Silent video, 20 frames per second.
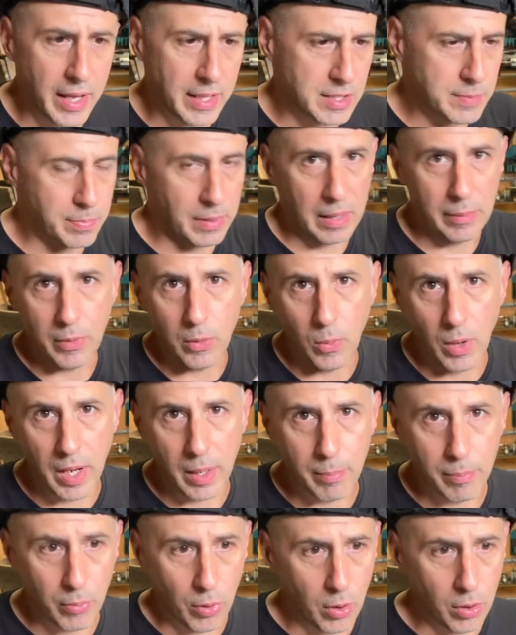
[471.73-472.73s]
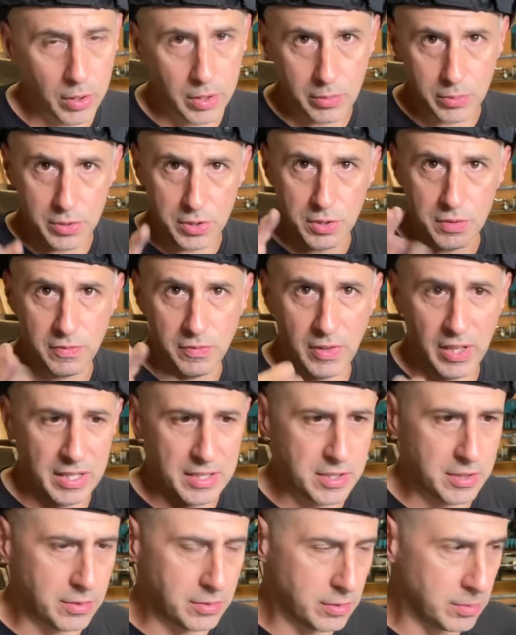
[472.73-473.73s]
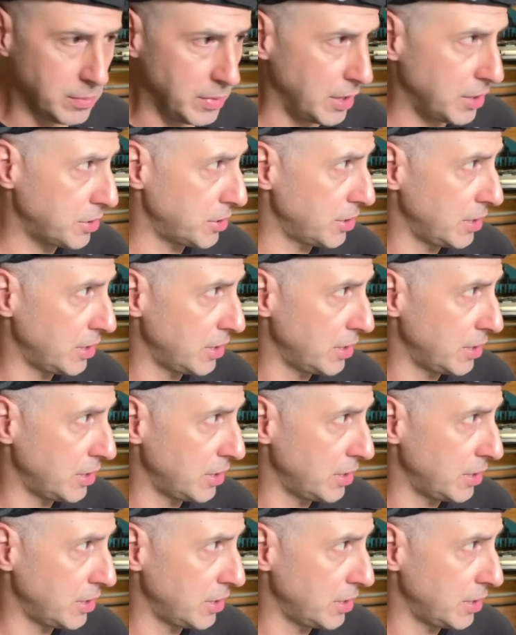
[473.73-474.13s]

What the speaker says: It's probably why it broke. It was just flexing too much.